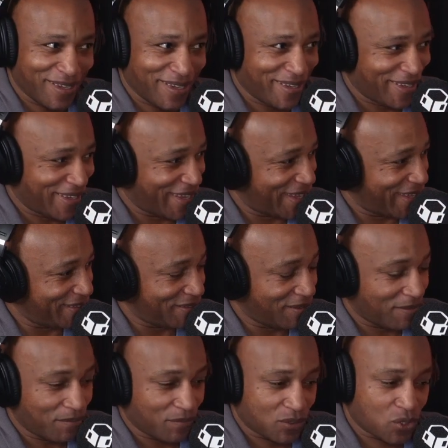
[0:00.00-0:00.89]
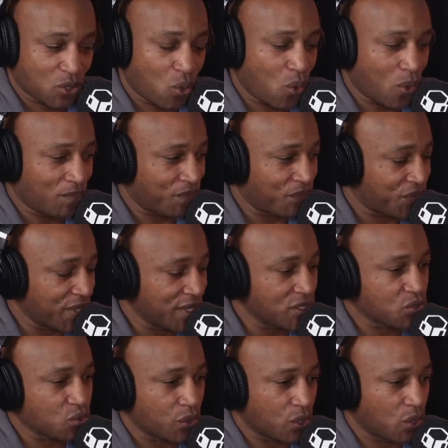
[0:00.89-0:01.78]
And so things
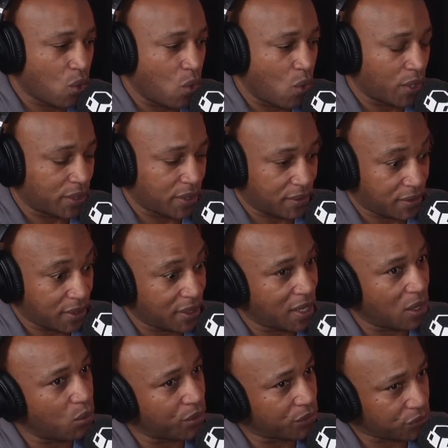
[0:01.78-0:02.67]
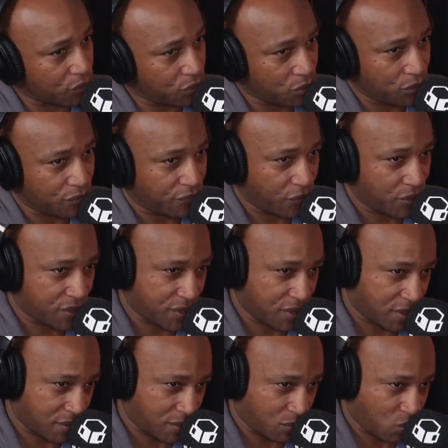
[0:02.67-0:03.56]
were going, and then I went through university,
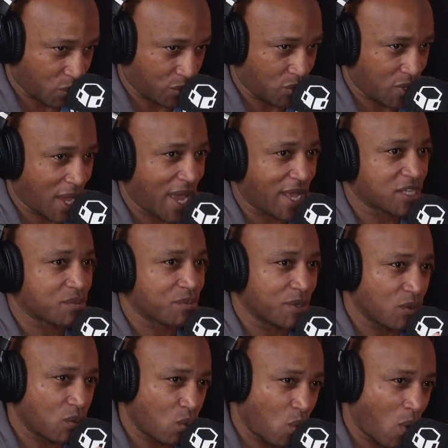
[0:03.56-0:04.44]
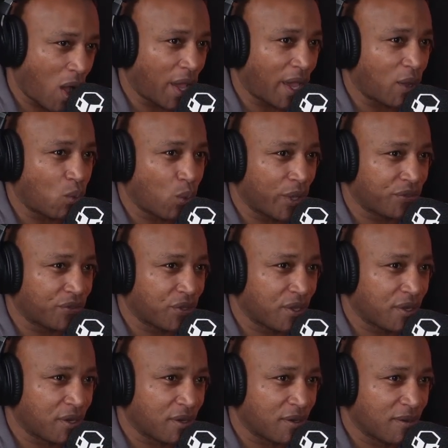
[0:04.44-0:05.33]
and when you ask me why I went
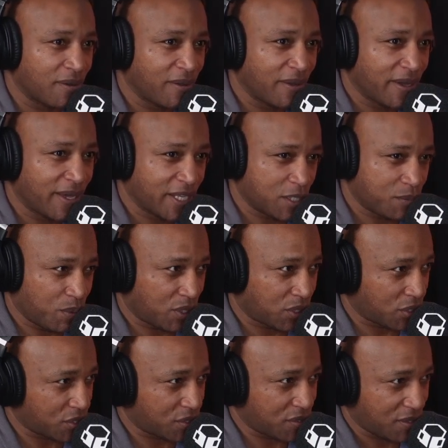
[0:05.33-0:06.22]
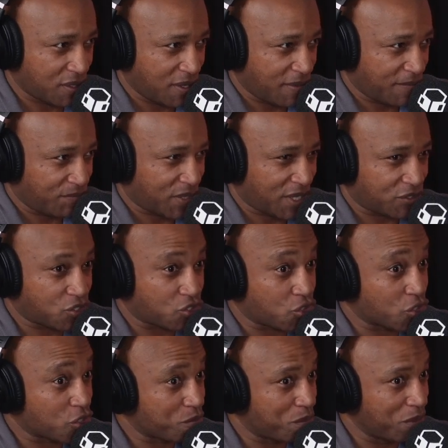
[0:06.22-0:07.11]
there, it's because that's
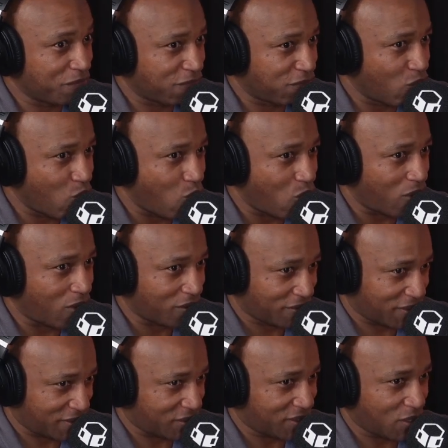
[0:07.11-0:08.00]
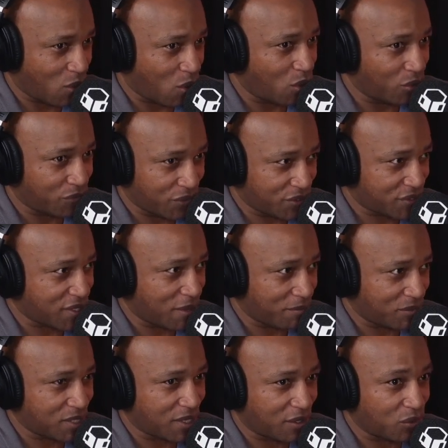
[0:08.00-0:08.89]
just before, all this I'm
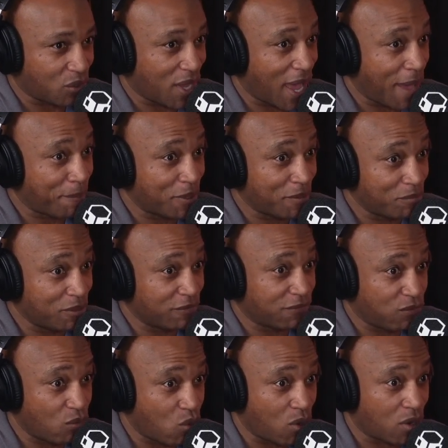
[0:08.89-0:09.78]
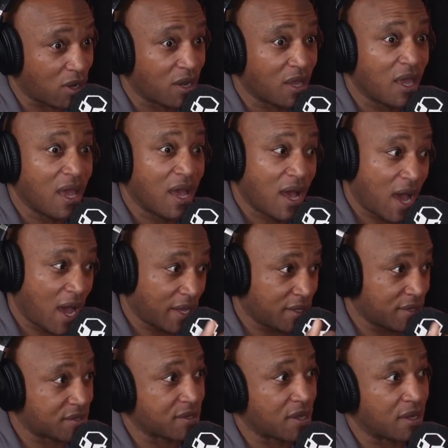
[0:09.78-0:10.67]
telling you happened before I
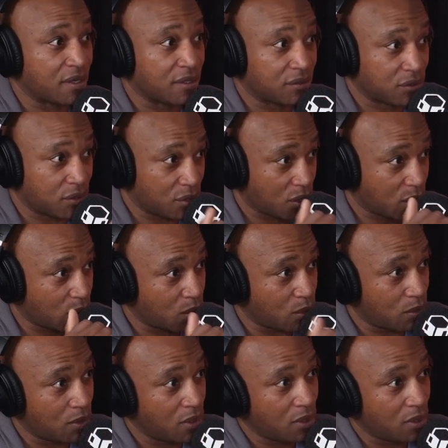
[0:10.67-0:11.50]
decided to go.